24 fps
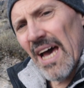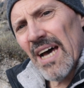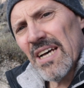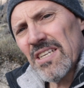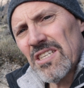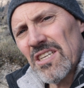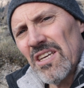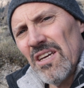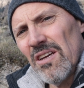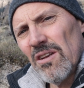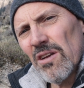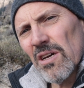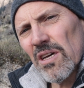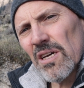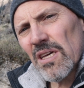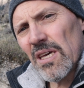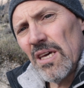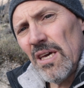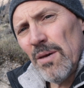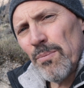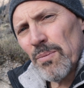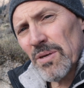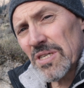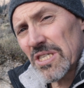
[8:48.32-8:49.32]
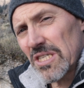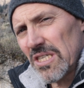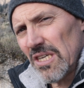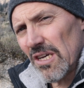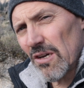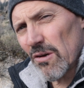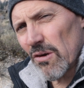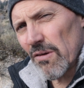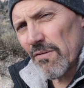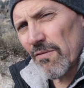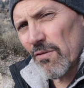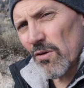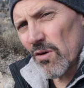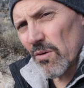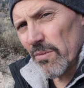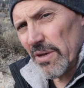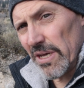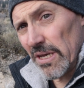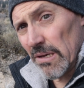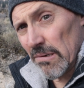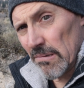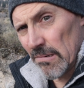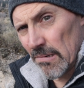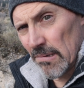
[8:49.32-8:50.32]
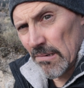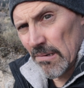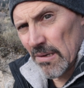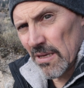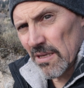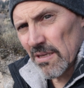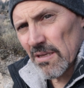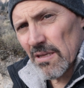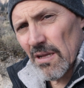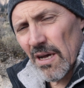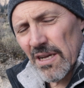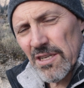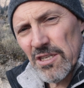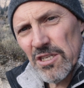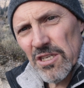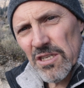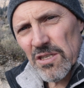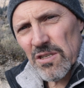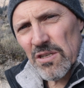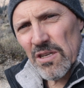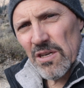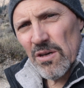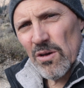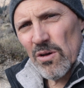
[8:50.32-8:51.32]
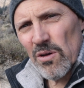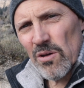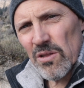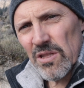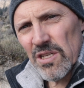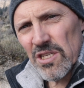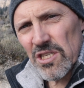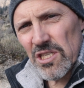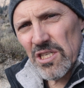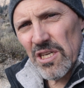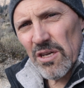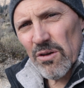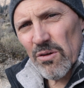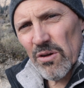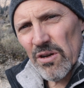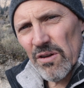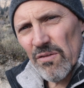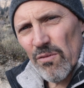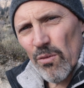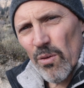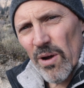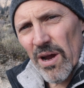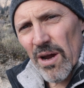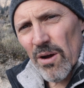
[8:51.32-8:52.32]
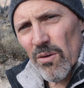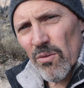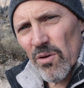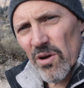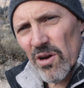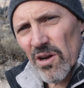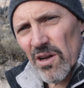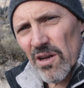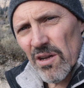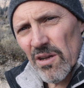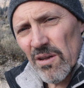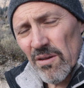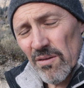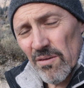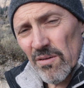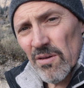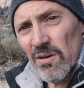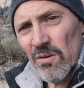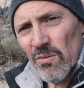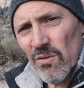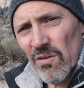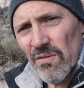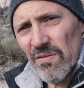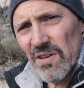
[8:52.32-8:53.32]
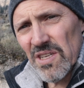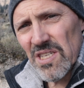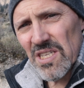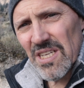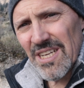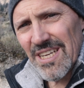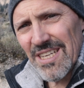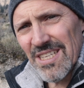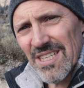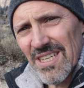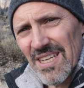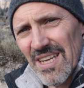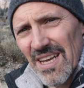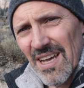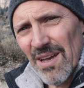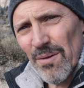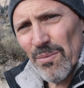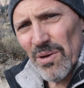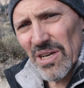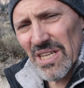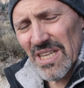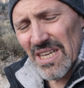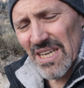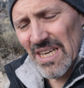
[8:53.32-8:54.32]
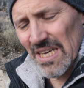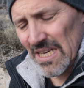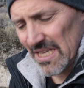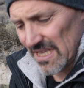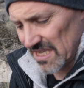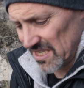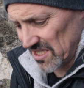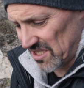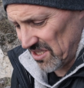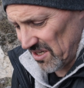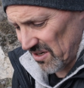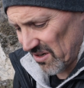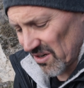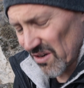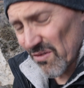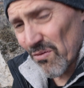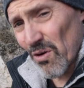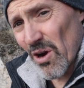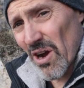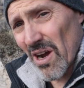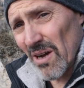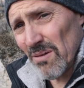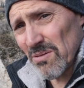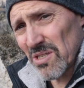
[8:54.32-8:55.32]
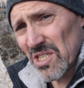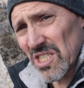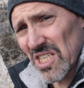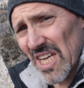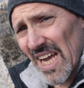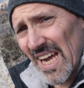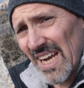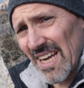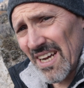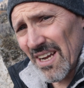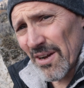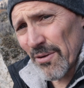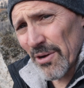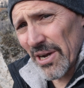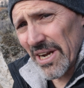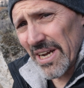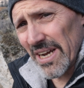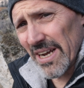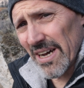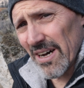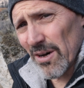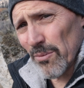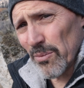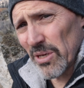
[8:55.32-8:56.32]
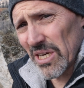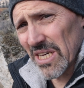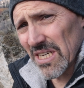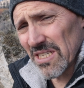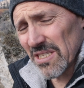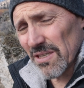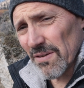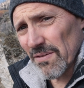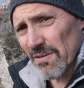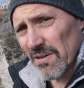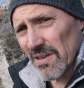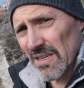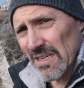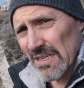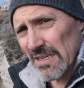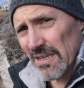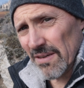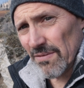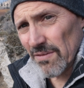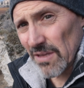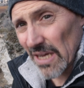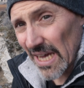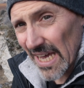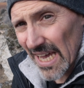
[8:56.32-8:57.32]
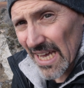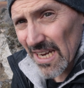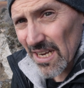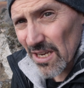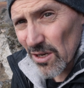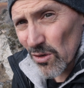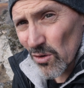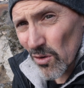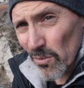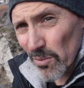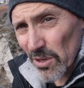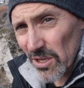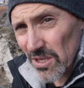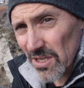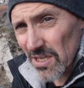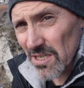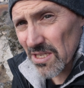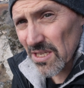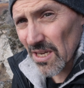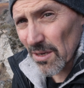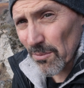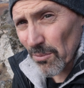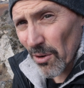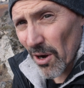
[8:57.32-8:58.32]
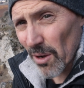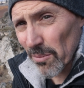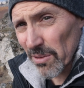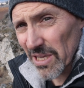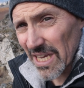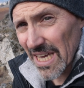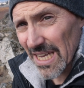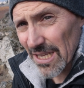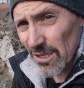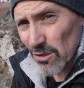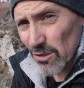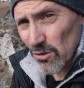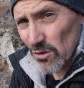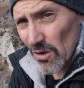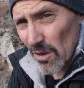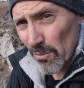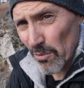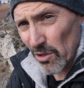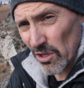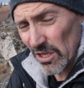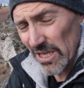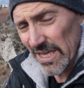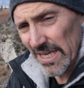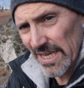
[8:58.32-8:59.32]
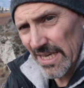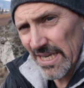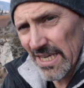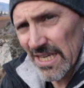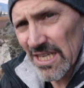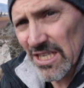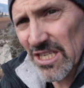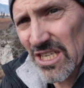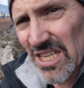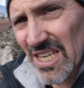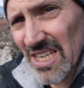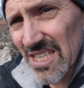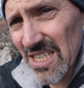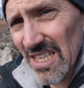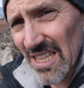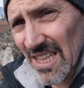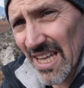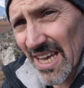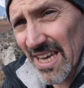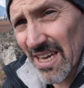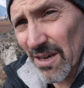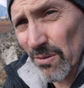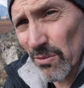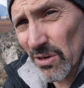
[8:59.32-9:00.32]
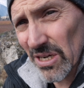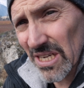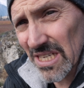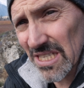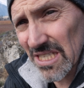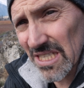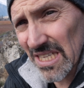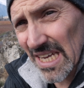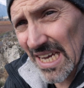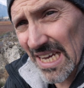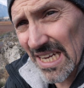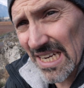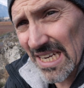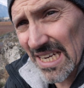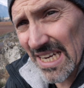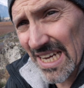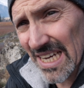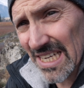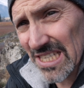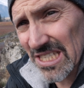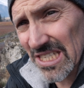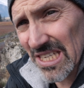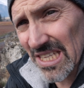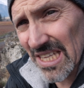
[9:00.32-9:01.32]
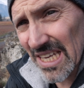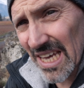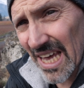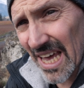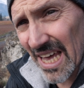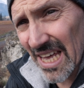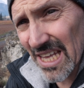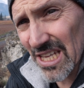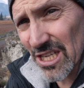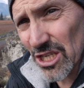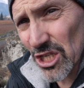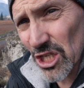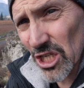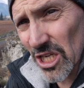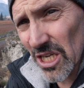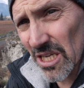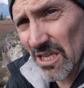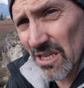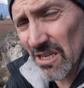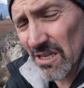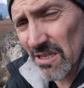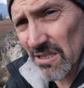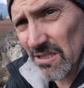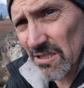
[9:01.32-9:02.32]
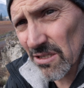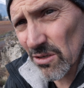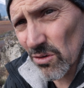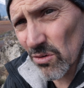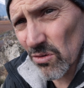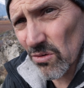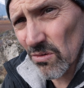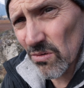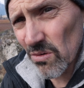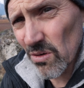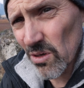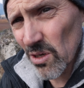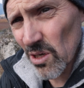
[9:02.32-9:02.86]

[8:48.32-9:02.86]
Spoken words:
ask you to keep a secret for me. Not just the secret of where we're visiting today, but the secret of where I'm standing right now, because if Diana knew about this, I'd probably get in trouble. She doesn't like it when I stand next to the edge, so